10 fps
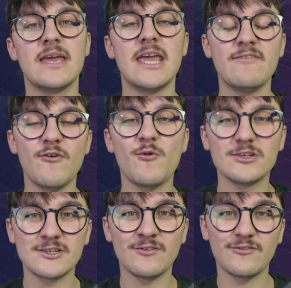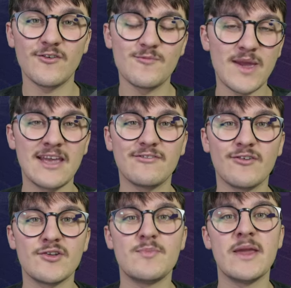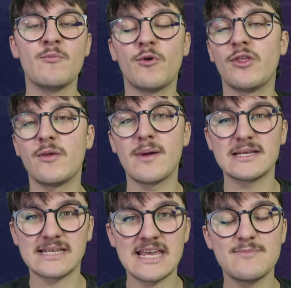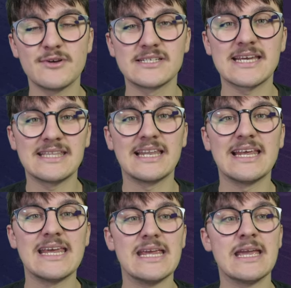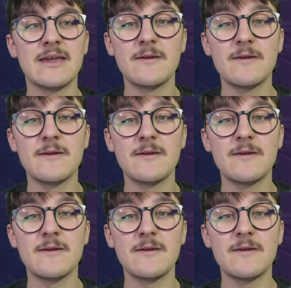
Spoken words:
If it wasn't for Pickford being one of the best keepers in the league,